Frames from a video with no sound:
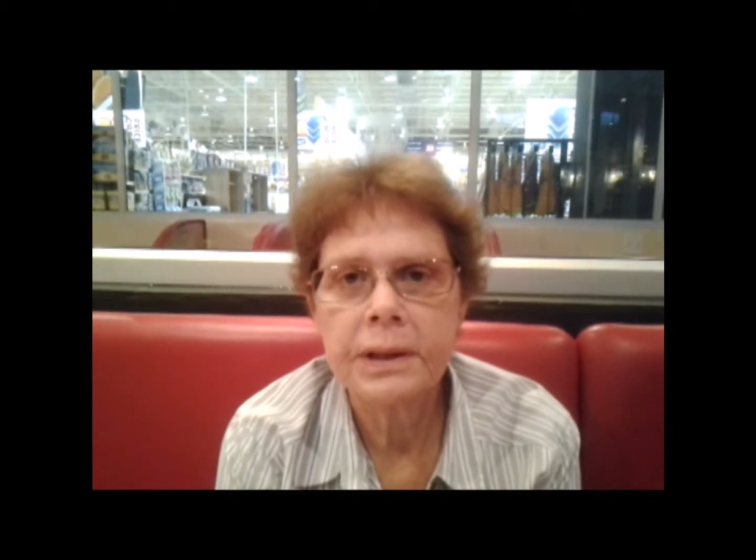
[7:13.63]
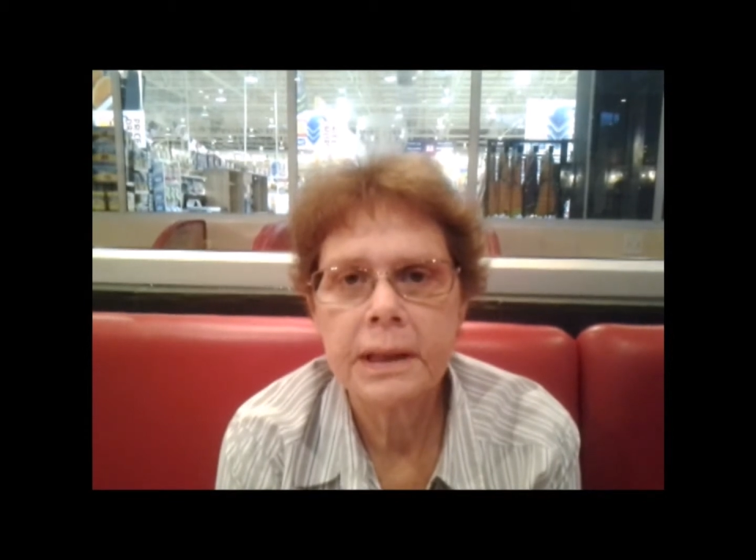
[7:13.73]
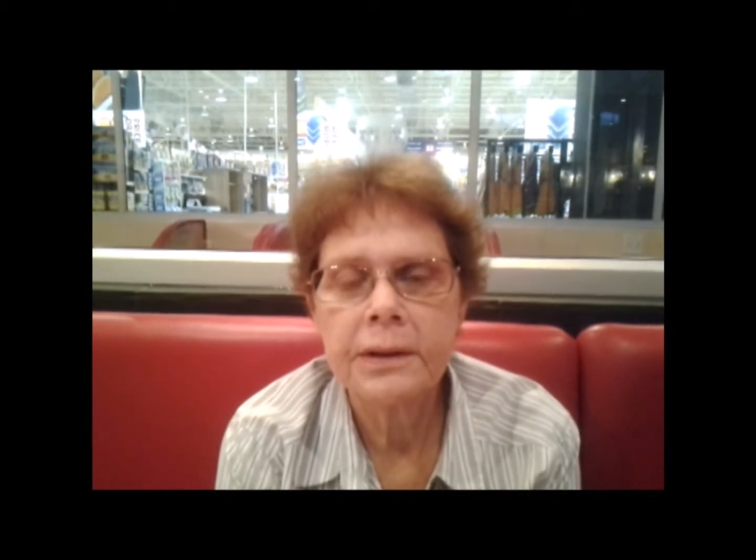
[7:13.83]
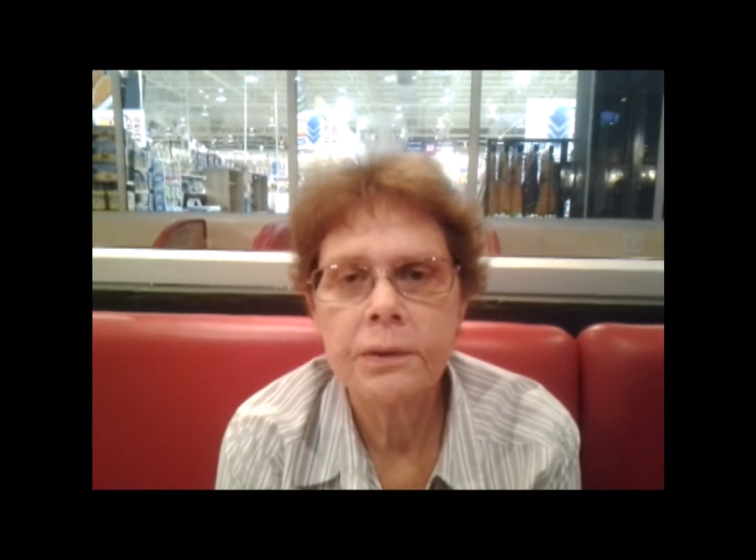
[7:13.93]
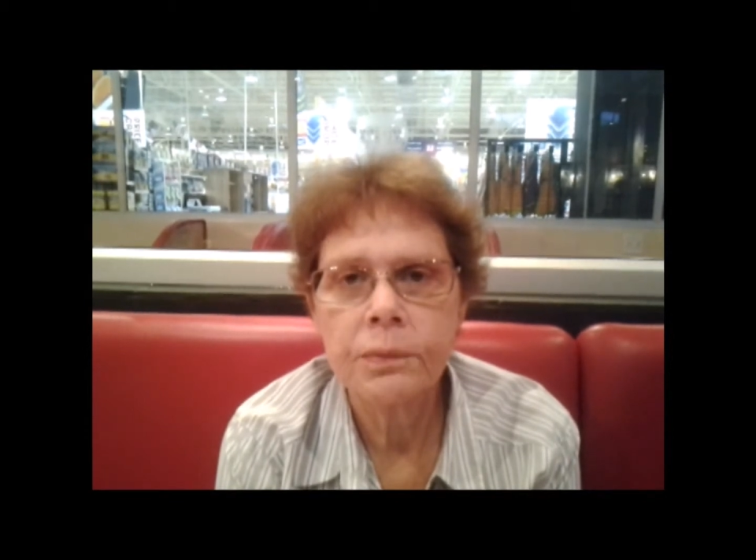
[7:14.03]

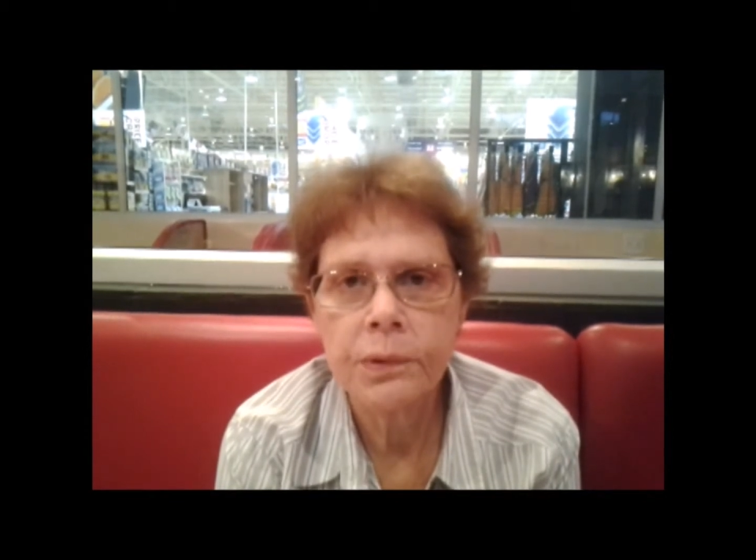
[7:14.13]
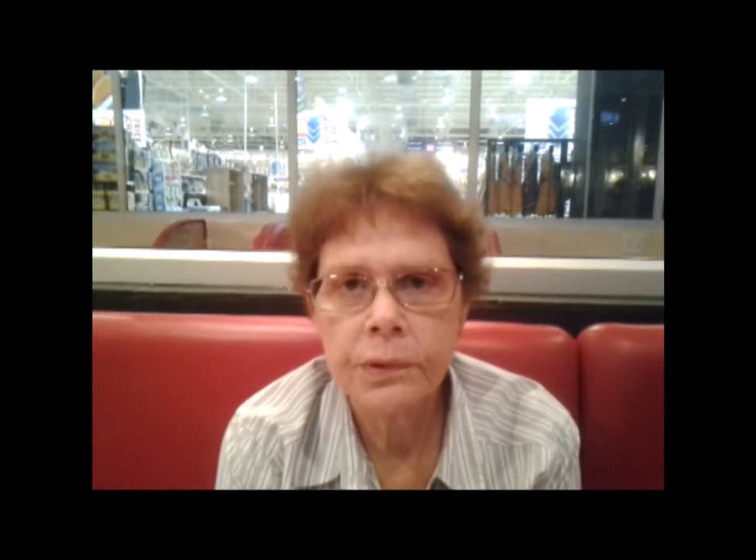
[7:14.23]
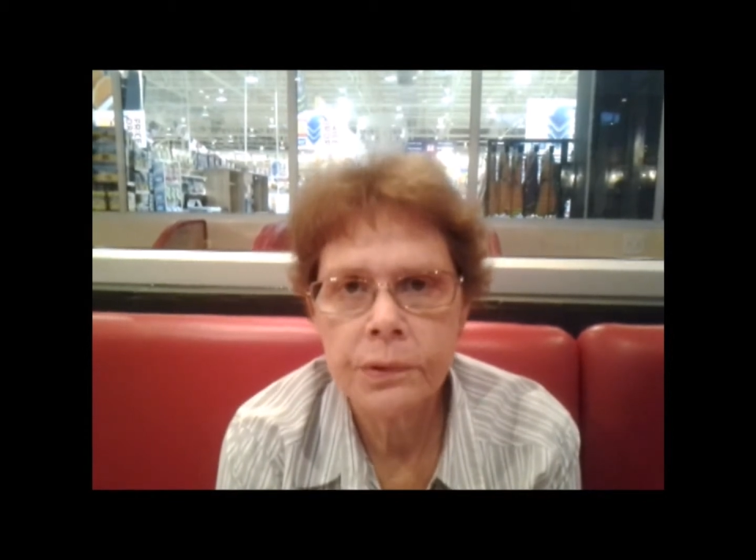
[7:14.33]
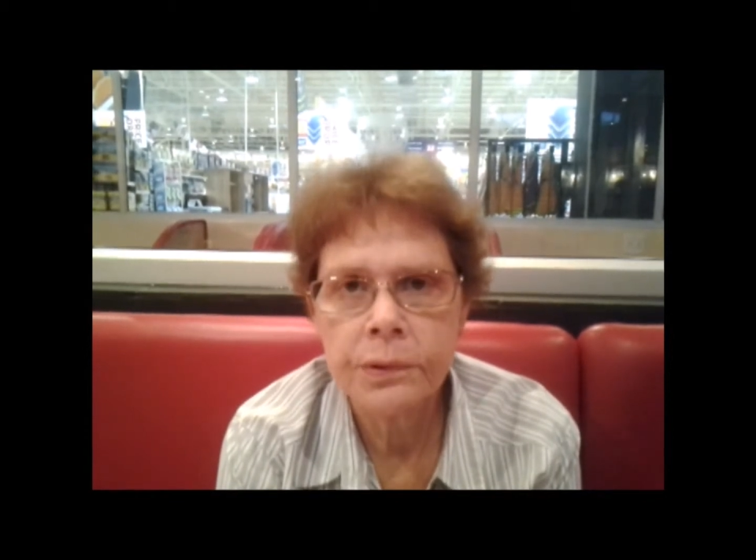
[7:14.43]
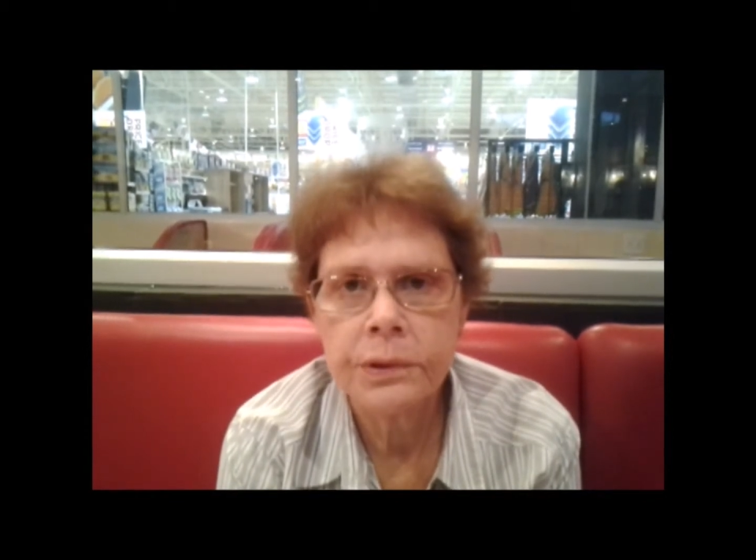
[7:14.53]
get the
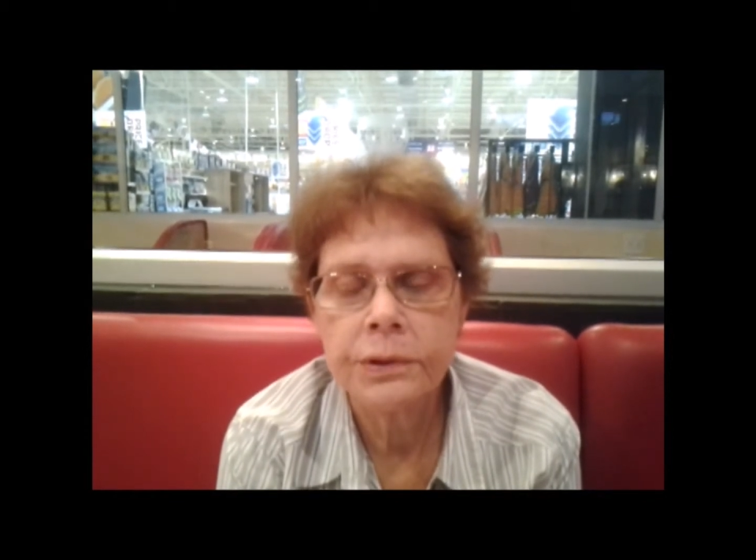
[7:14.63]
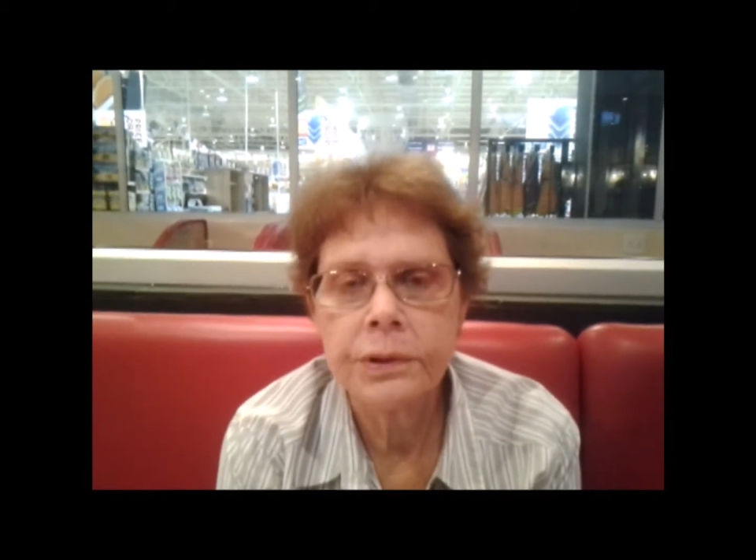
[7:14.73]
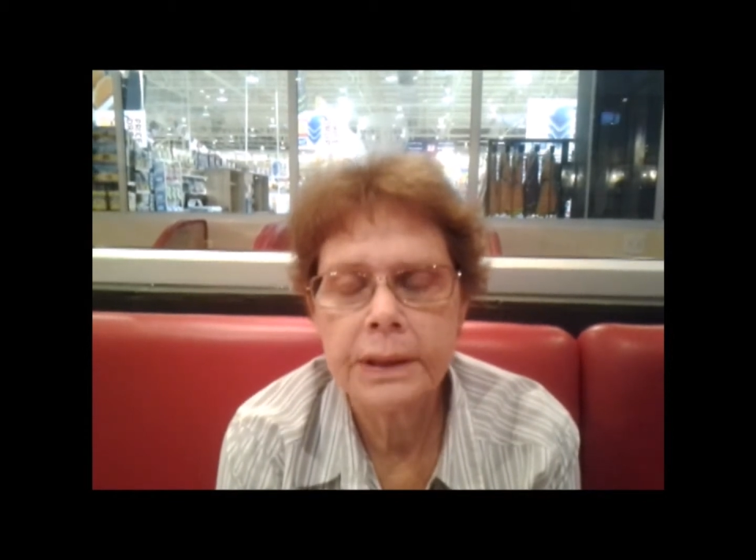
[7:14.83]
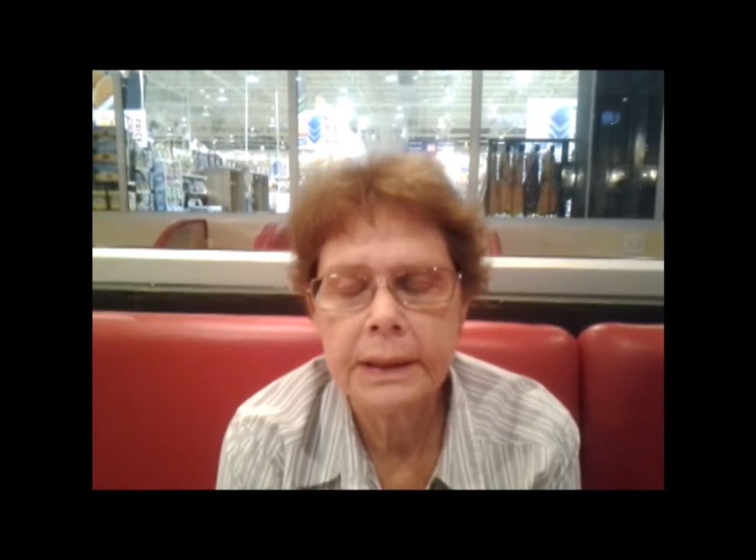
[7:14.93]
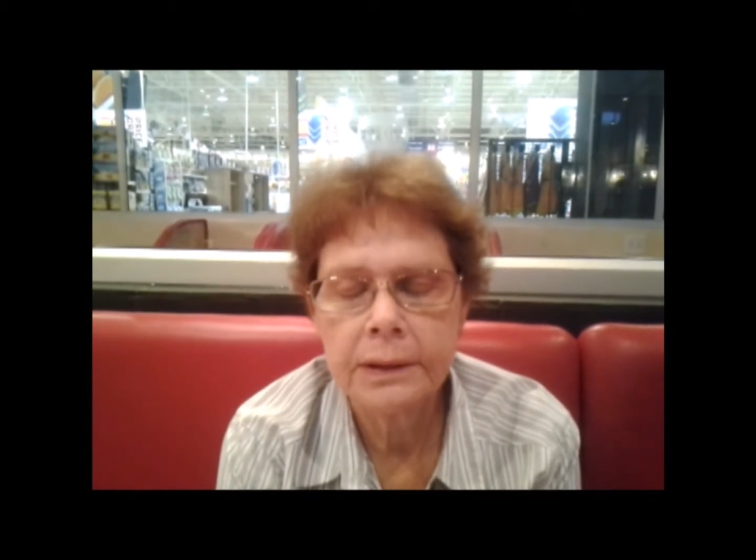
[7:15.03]
wound
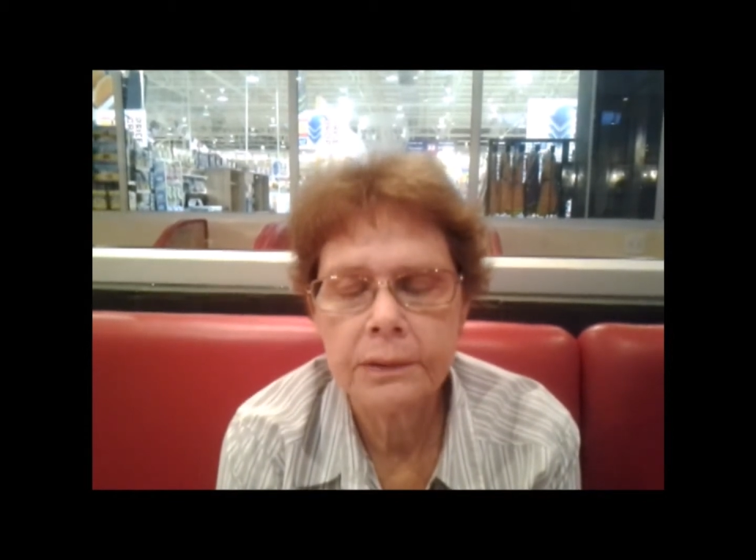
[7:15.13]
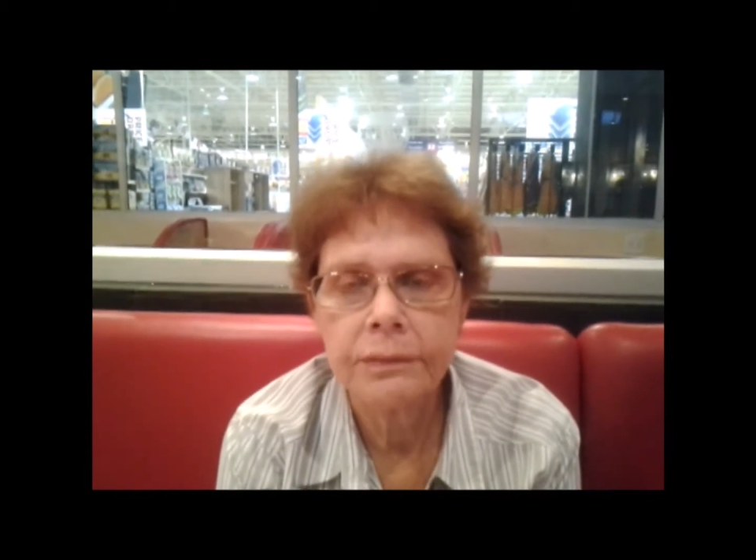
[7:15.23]
to heal